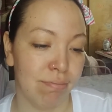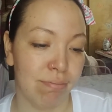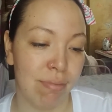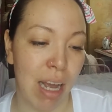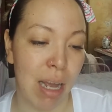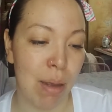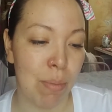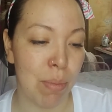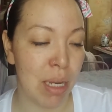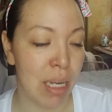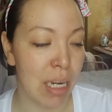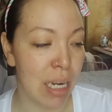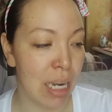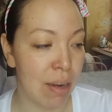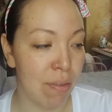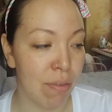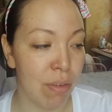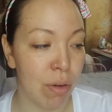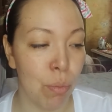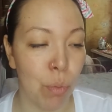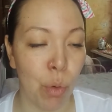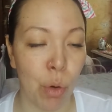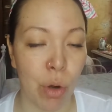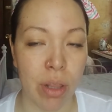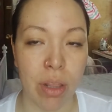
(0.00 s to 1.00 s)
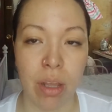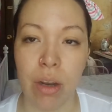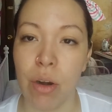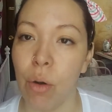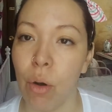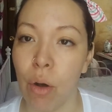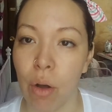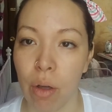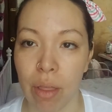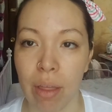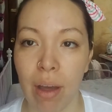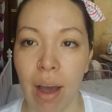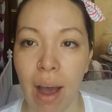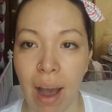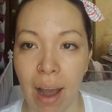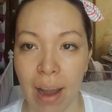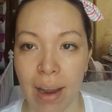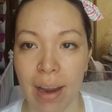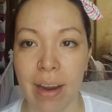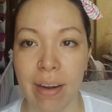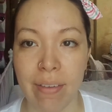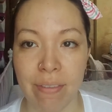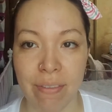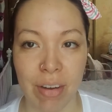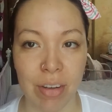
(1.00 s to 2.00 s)
I mean, even more than all the
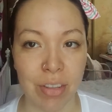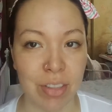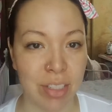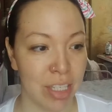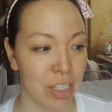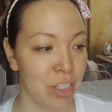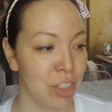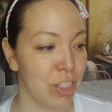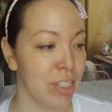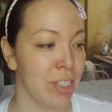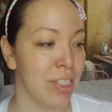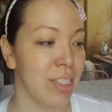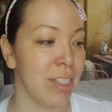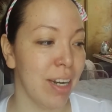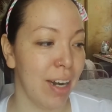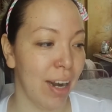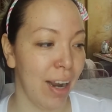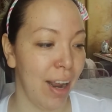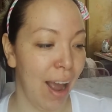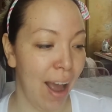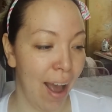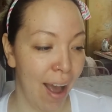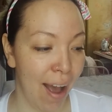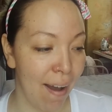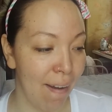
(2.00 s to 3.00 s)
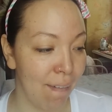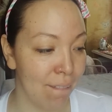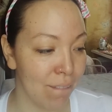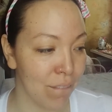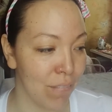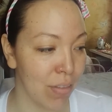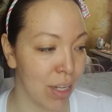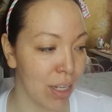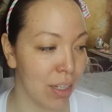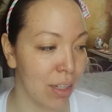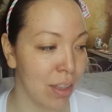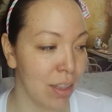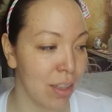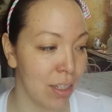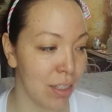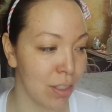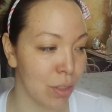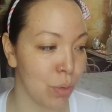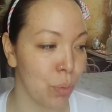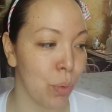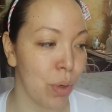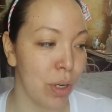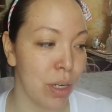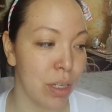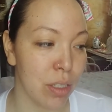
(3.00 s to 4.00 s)
high-end foundations that I have,
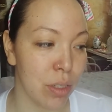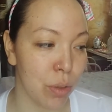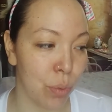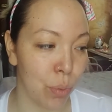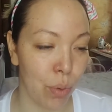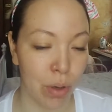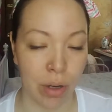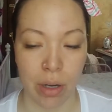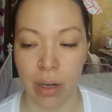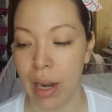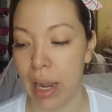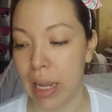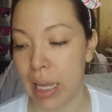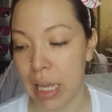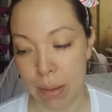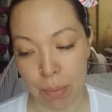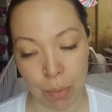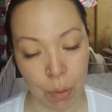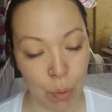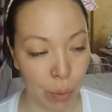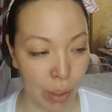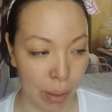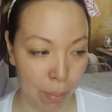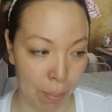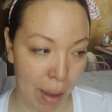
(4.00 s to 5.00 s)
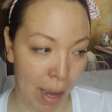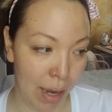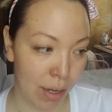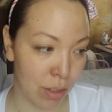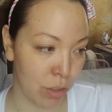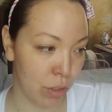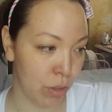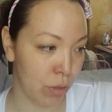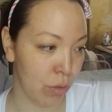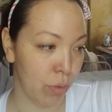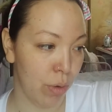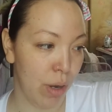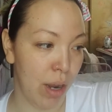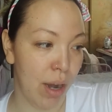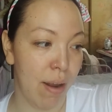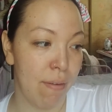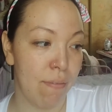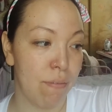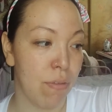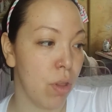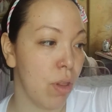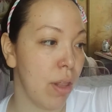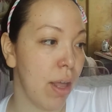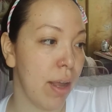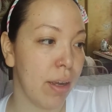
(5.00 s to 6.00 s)
this one is the one I keep going back to. And I
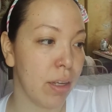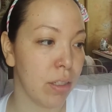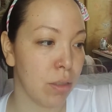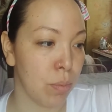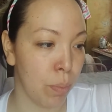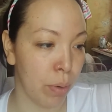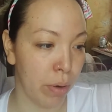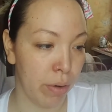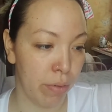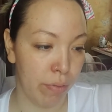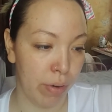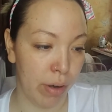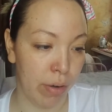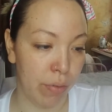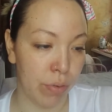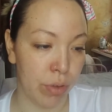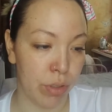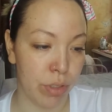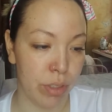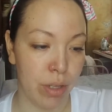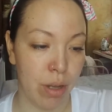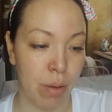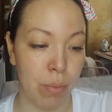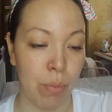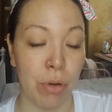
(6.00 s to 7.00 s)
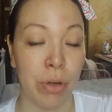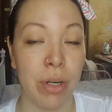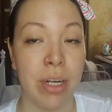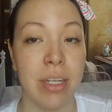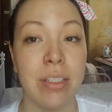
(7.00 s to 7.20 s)
feel like it's perfect for summer.